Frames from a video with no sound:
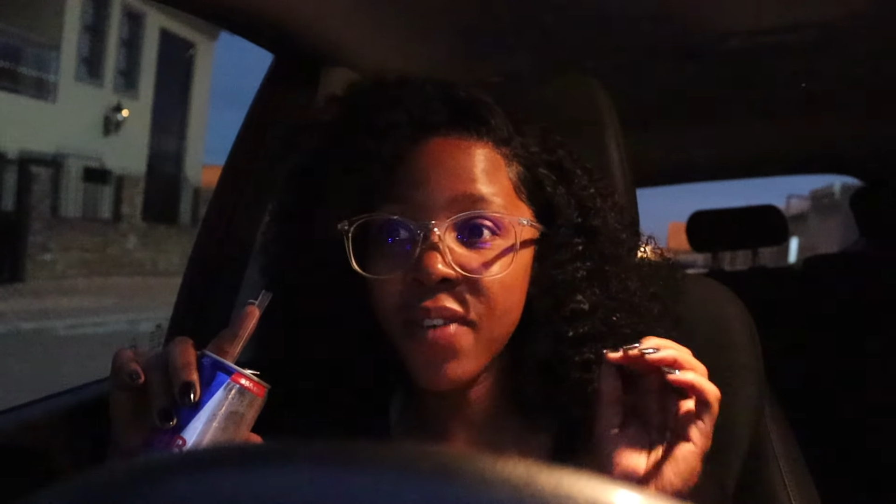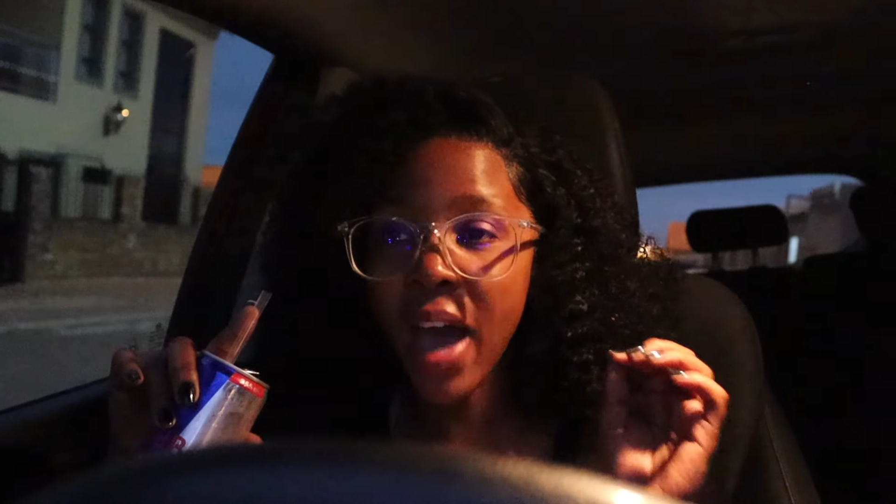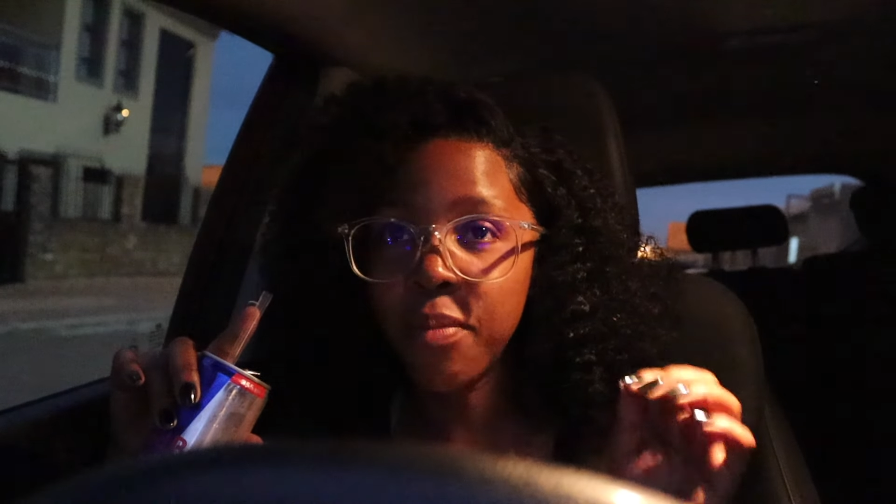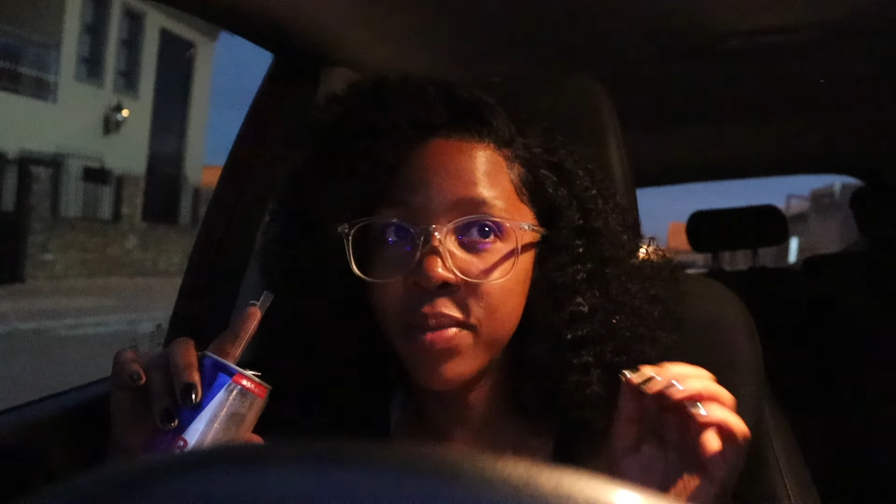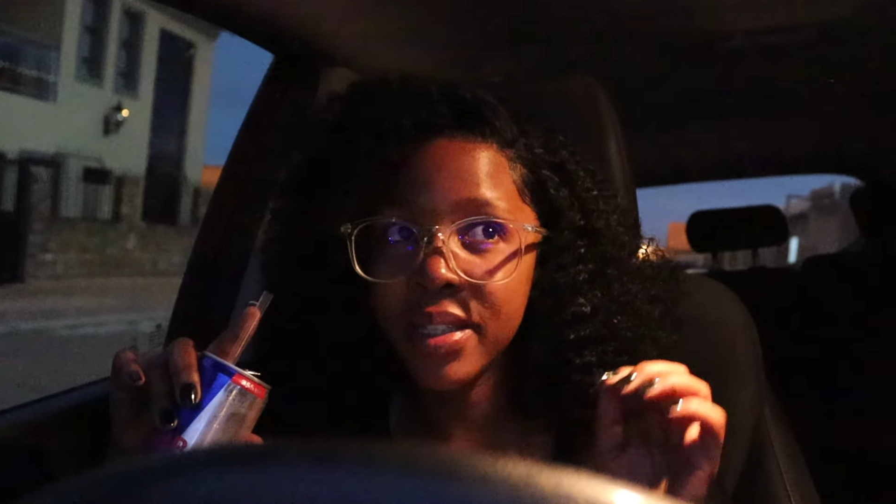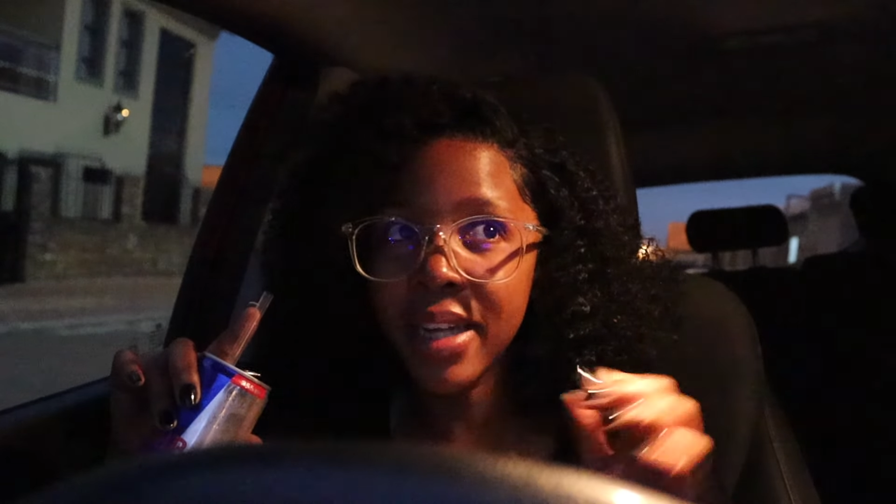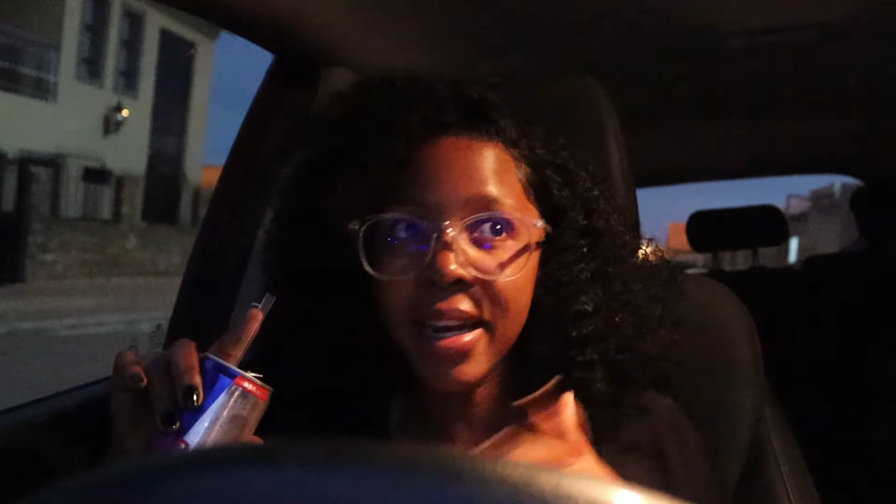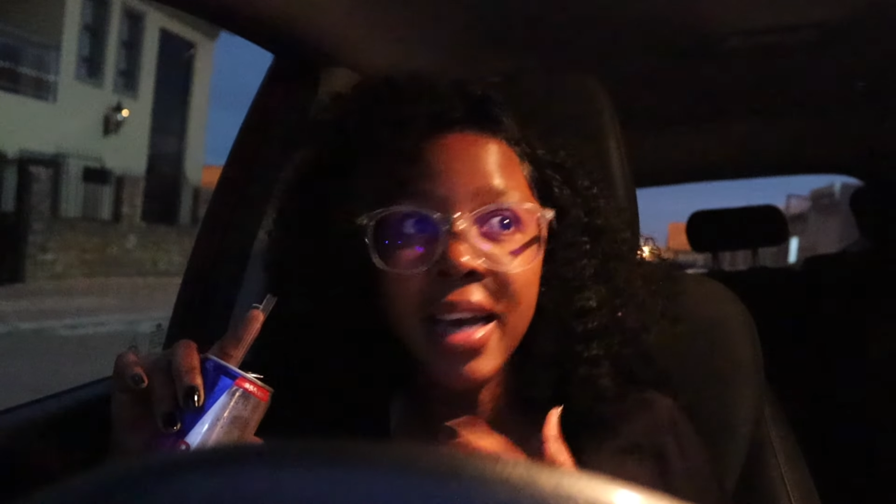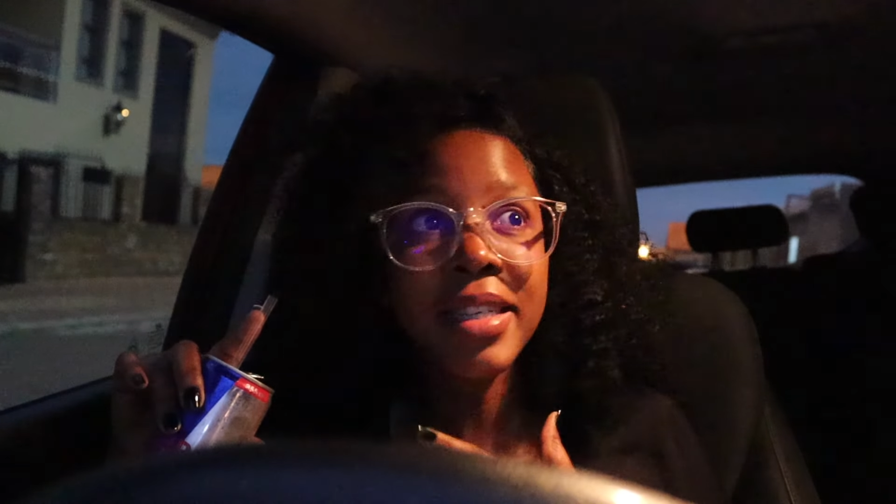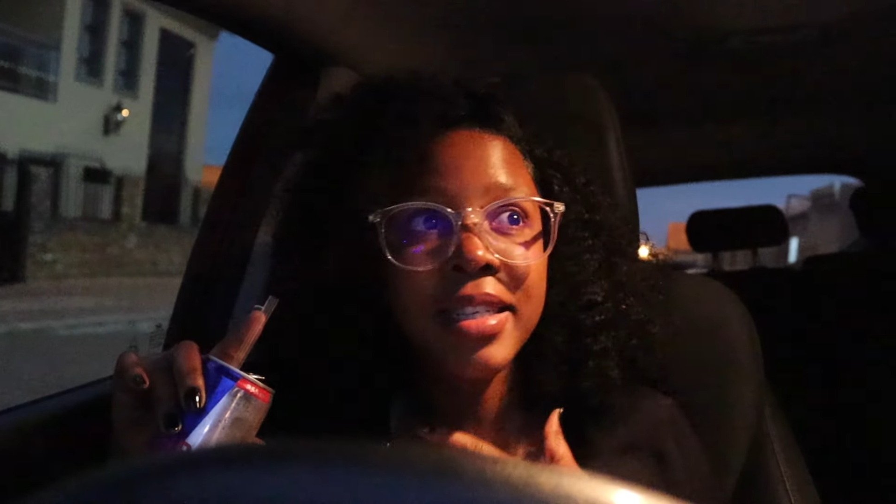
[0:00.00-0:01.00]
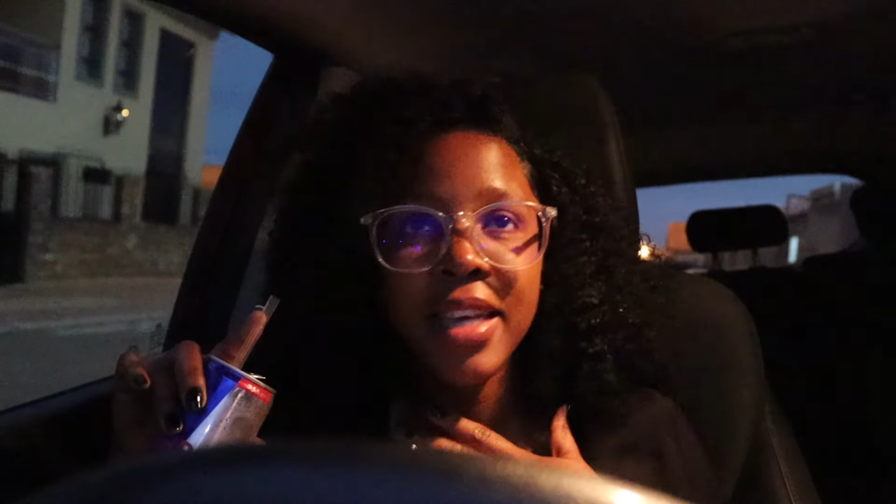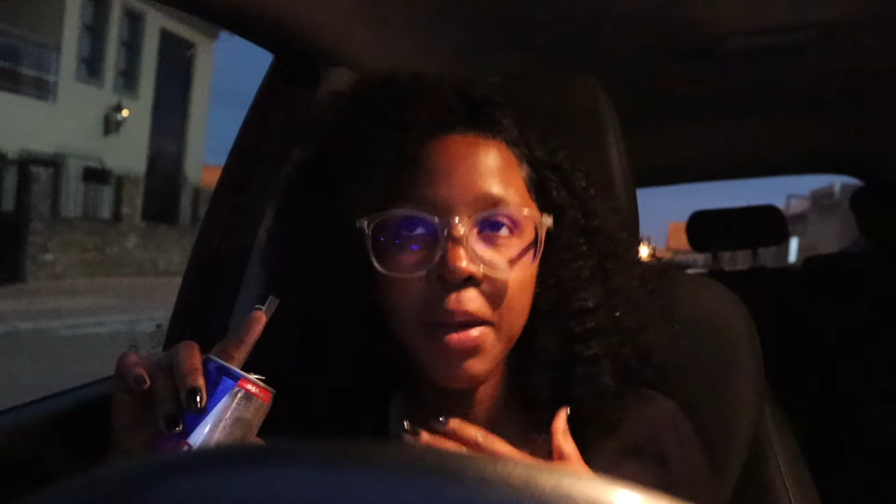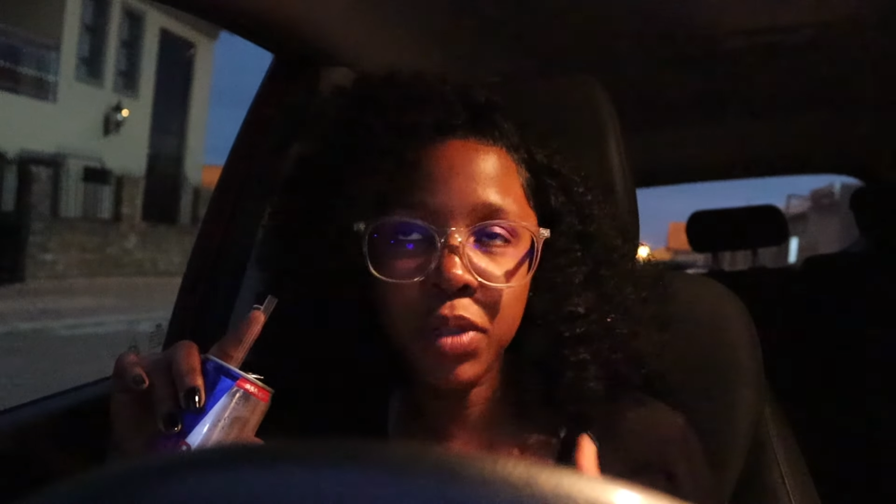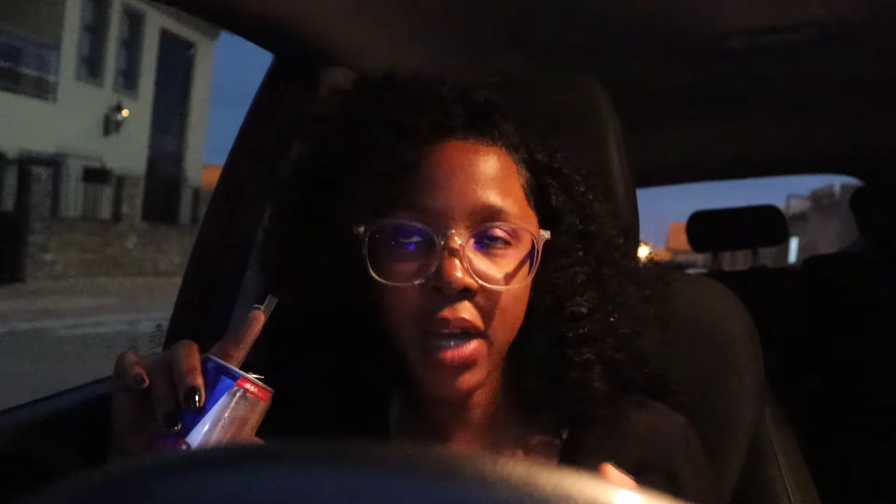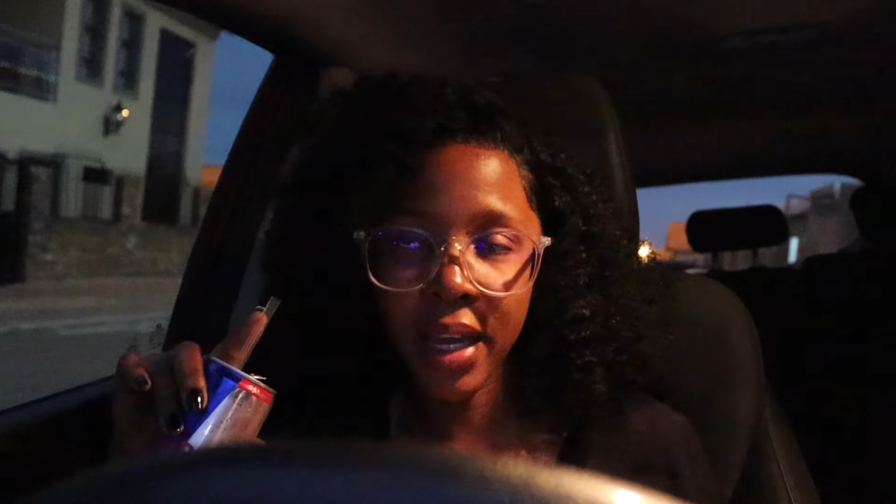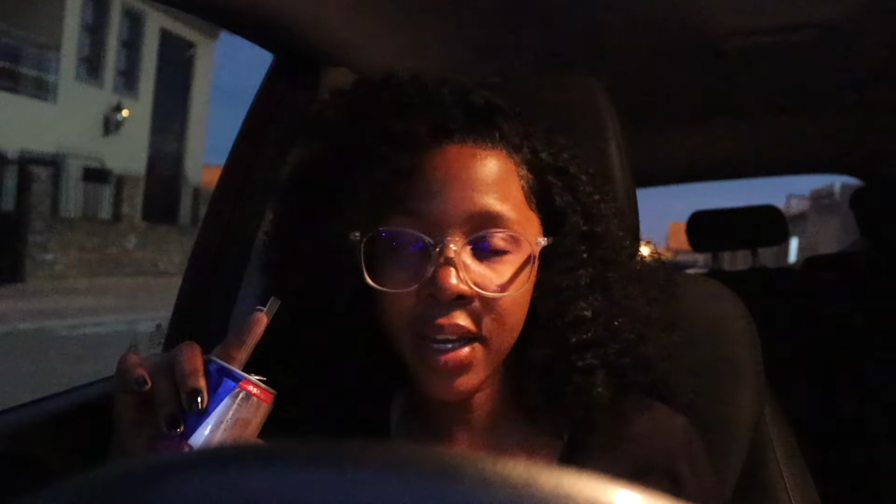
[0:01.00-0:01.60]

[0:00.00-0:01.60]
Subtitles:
have happened and I didn't capture